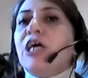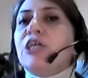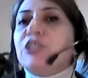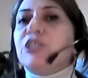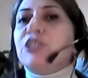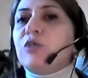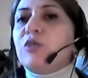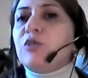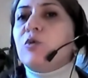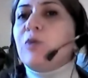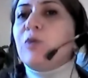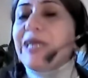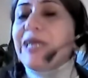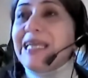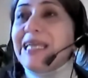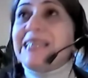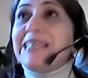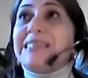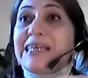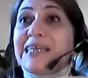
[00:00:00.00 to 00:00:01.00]
through
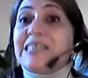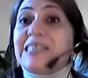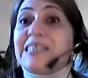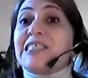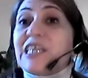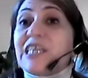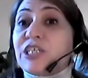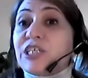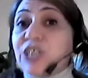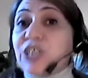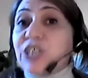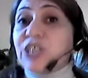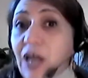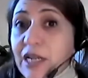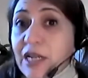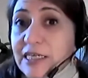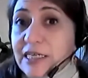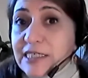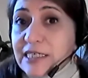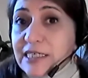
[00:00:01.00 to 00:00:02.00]

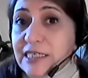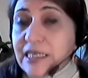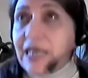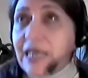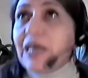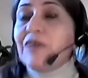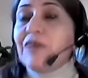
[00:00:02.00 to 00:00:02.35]
intersectionality,